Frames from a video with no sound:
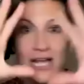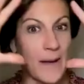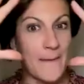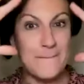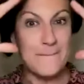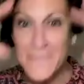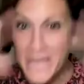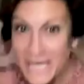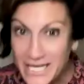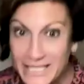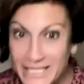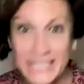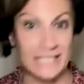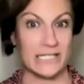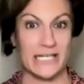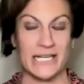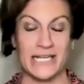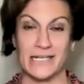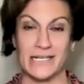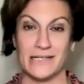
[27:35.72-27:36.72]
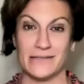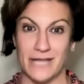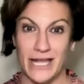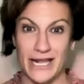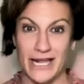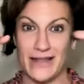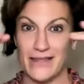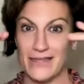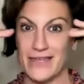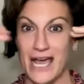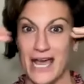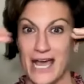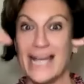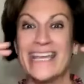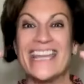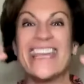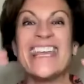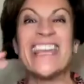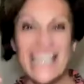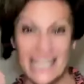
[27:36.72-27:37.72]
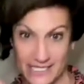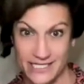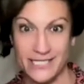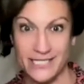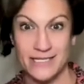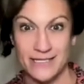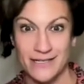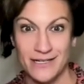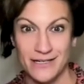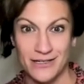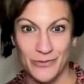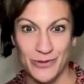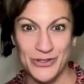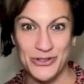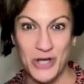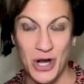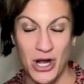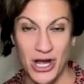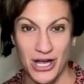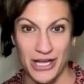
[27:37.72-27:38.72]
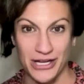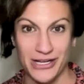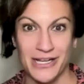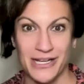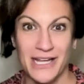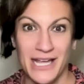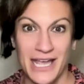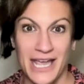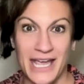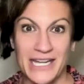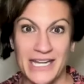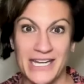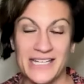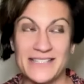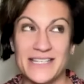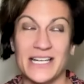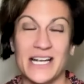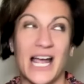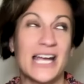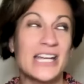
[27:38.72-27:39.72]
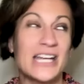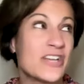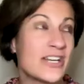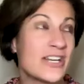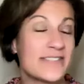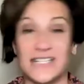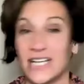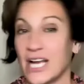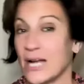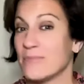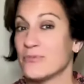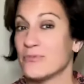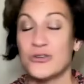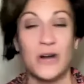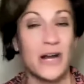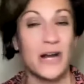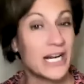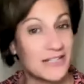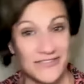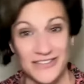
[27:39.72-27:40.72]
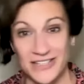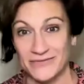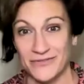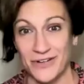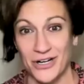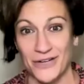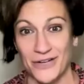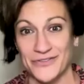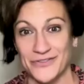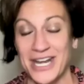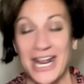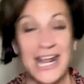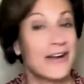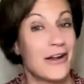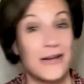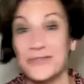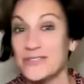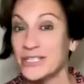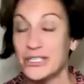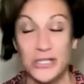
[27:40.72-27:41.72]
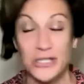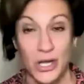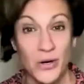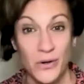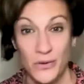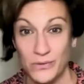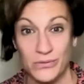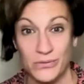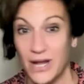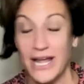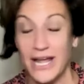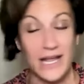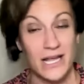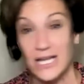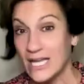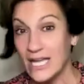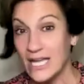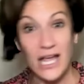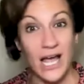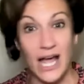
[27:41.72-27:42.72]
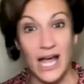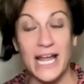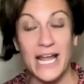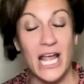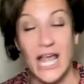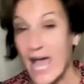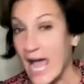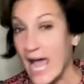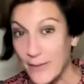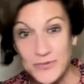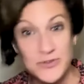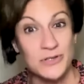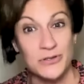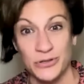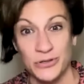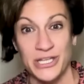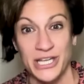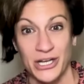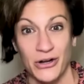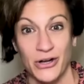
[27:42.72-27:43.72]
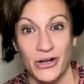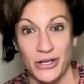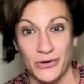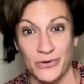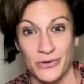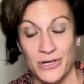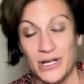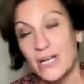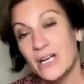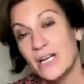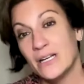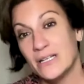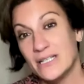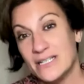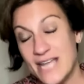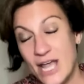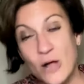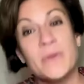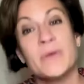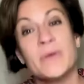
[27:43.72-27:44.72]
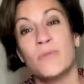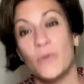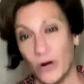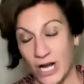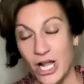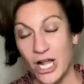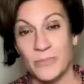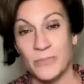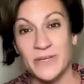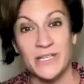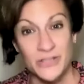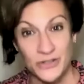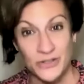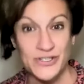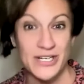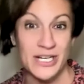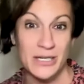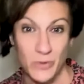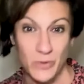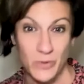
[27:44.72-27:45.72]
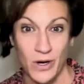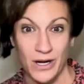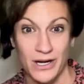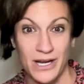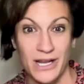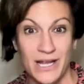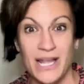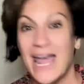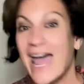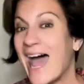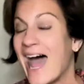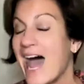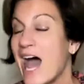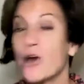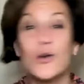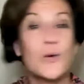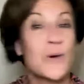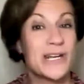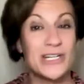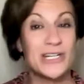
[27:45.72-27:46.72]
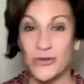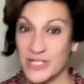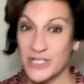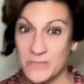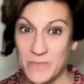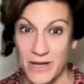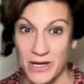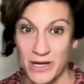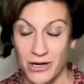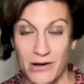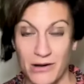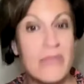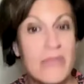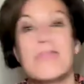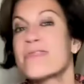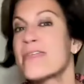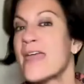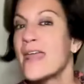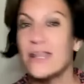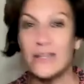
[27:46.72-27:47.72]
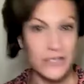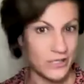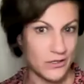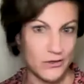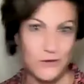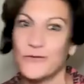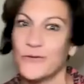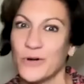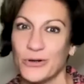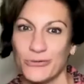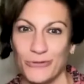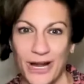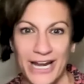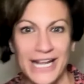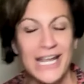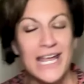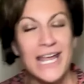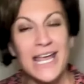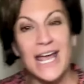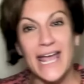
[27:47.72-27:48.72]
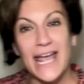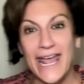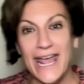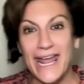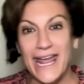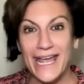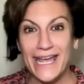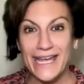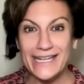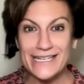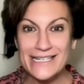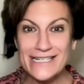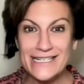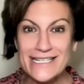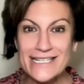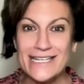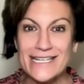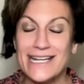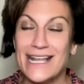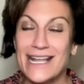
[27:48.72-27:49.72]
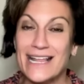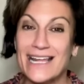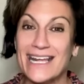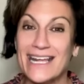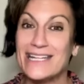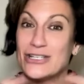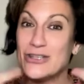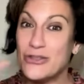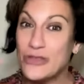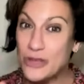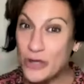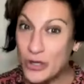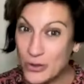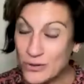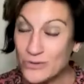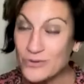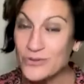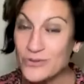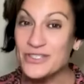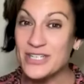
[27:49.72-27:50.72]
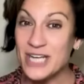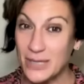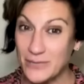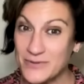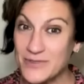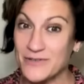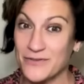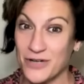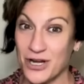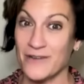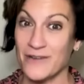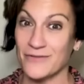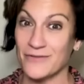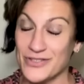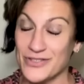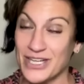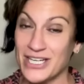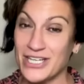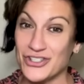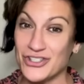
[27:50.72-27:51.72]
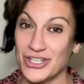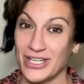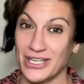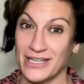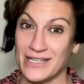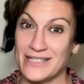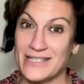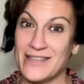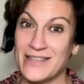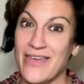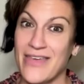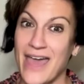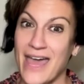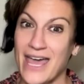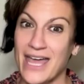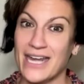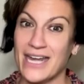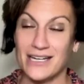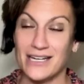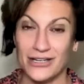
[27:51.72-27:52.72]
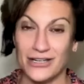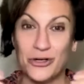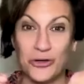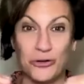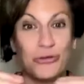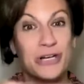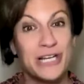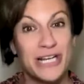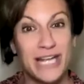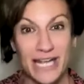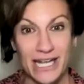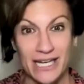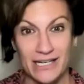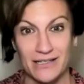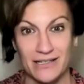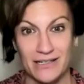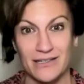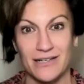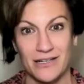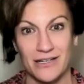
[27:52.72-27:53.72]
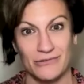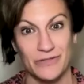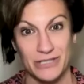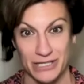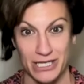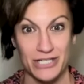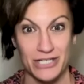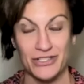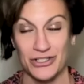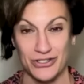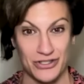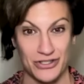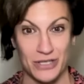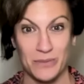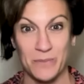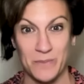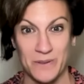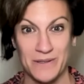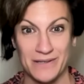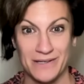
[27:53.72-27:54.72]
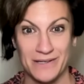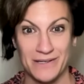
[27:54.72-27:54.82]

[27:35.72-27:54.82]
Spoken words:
immediately like the heat was gone. And he's like, I'm trying to be involved. And I was like, no, I absolutely hear you. Tell me more, help me understand more. How do I do this better? Thank you for, right? And it's those types of conversations that create a relationship.